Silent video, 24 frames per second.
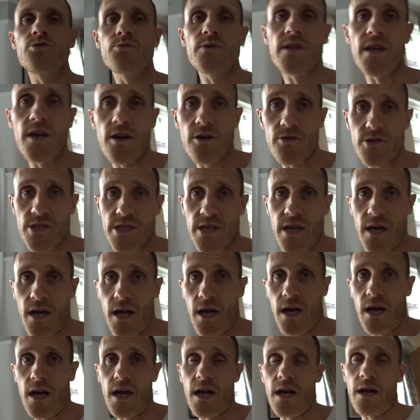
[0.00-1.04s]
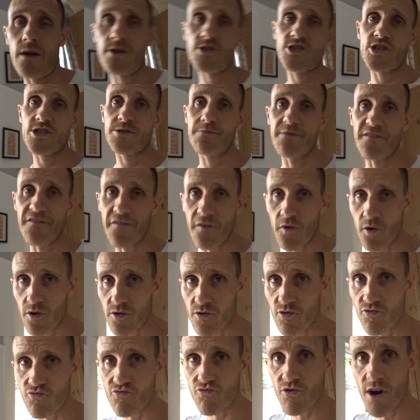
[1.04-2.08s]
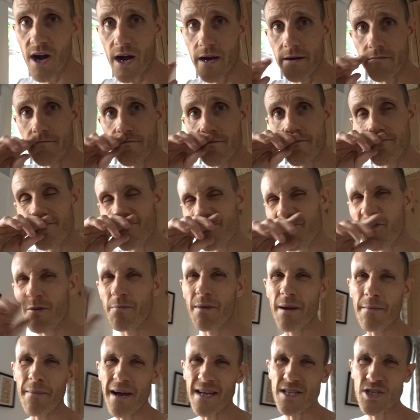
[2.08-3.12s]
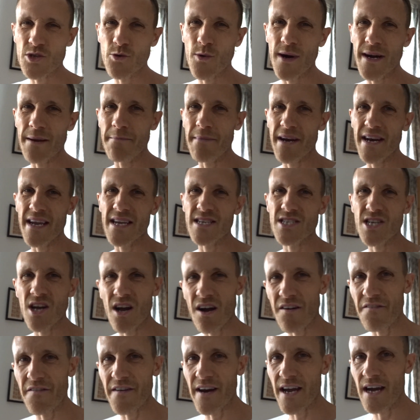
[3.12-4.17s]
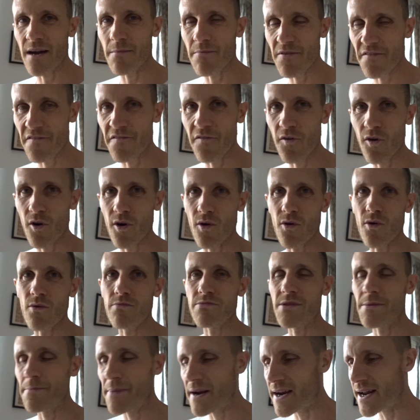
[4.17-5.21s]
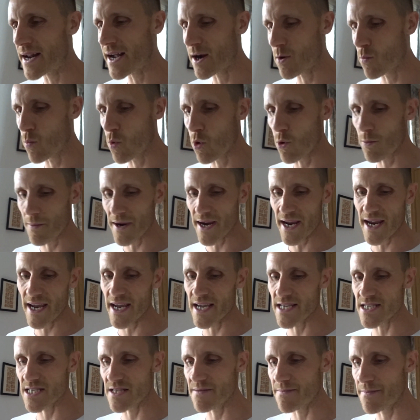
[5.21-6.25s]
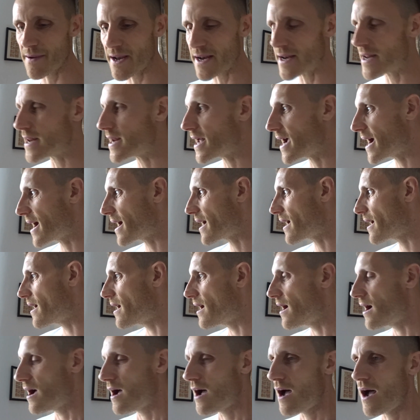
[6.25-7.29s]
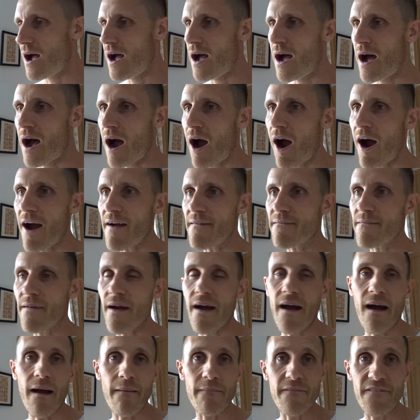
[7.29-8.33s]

with those, just before the run, probably about 20 minutes, half an hour before, depending on how warm it is, depending how I'm